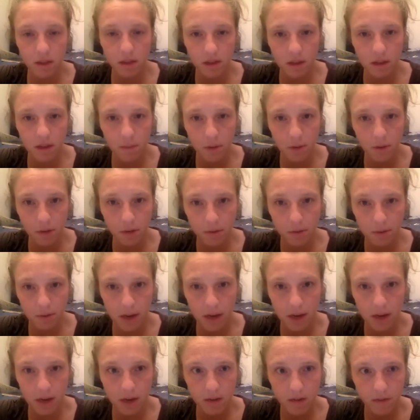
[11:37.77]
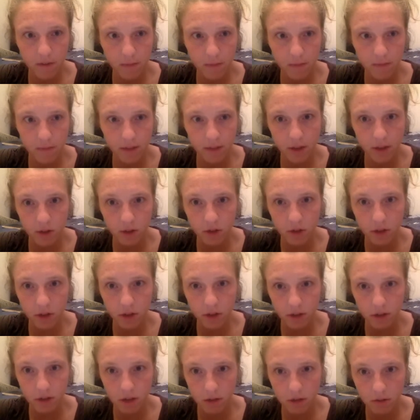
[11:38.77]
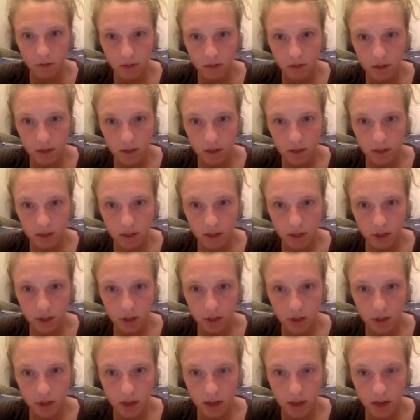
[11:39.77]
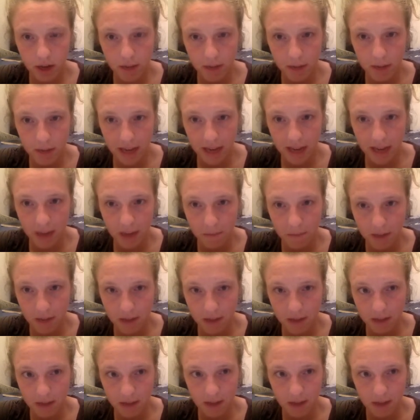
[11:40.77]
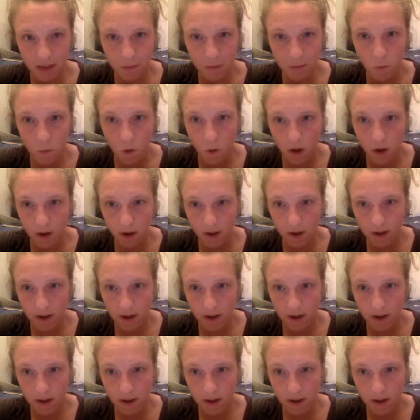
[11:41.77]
number 3 from figure 0 each time. I kept that same one